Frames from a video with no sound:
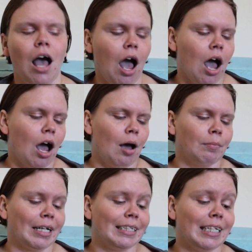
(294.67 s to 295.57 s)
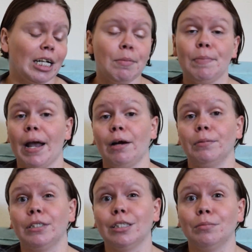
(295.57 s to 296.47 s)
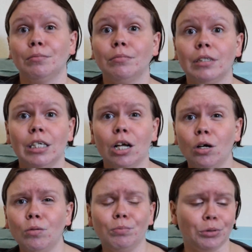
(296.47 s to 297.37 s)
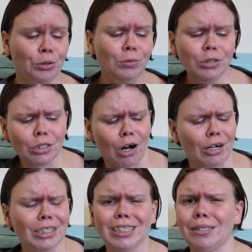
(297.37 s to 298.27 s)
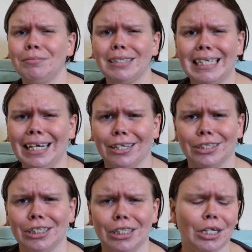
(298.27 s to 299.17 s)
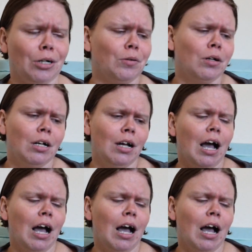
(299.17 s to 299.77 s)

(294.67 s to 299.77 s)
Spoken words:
Like I said, it could be paired with some, you know, boots or some sneakers, you know.